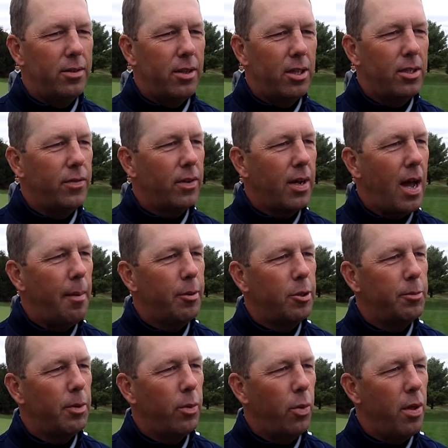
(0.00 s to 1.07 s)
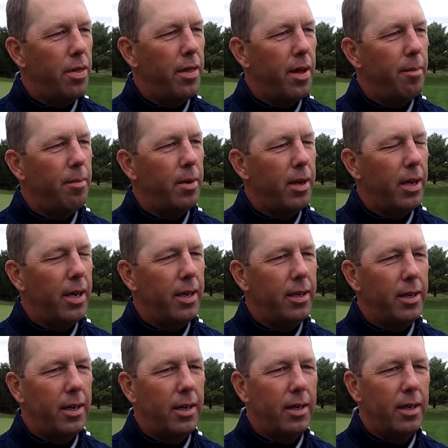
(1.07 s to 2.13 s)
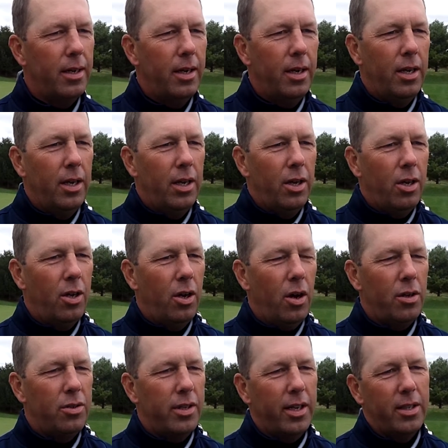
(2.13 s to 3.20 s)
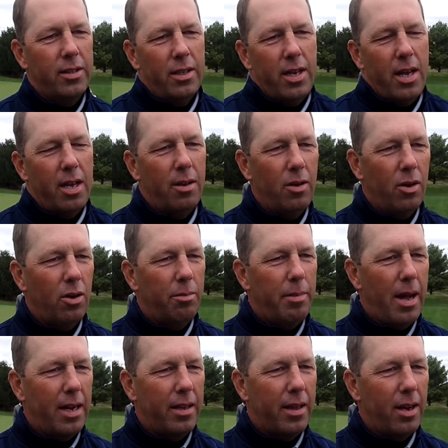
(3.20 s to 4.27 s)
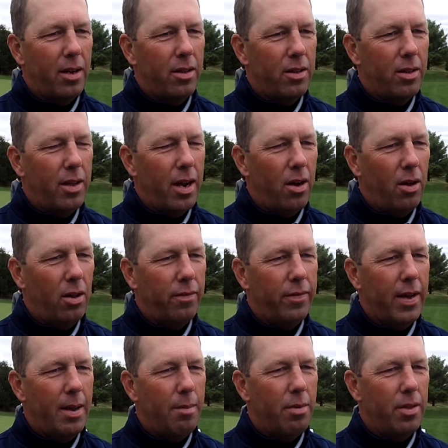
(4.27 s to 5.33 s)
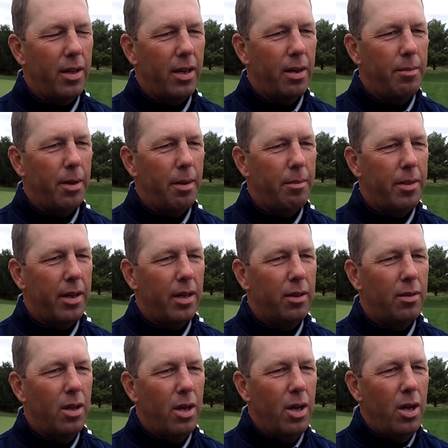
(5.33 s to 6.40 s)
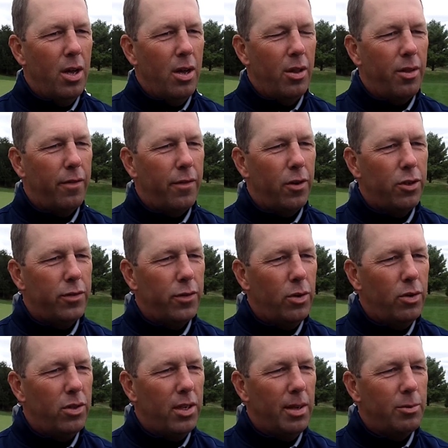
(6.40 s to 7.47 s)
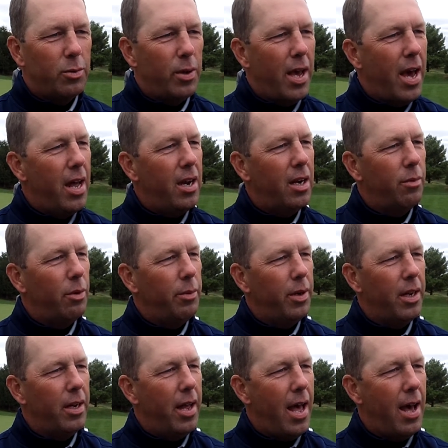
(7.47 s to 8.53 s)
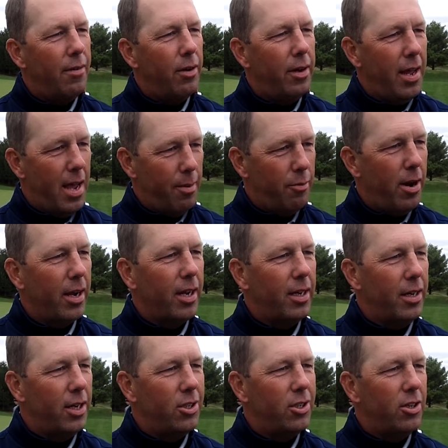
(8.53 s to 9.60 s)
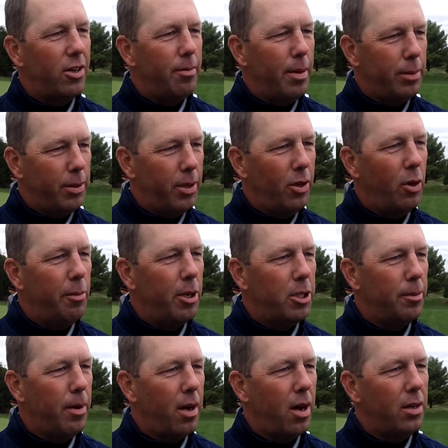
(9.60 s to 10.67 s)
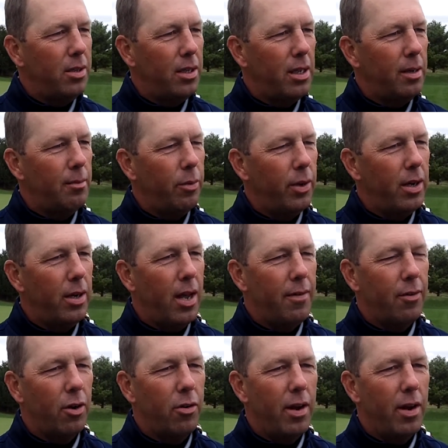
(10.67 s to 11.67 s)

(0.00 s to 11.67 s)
sense of accomplishment with them. And you know, I was thinking today, you know, back to that Hall of Fame thing. I mean, I'm thinking the first few teams we had here, when we didn't have a name recognition or people didn't know much about our team, we didn't have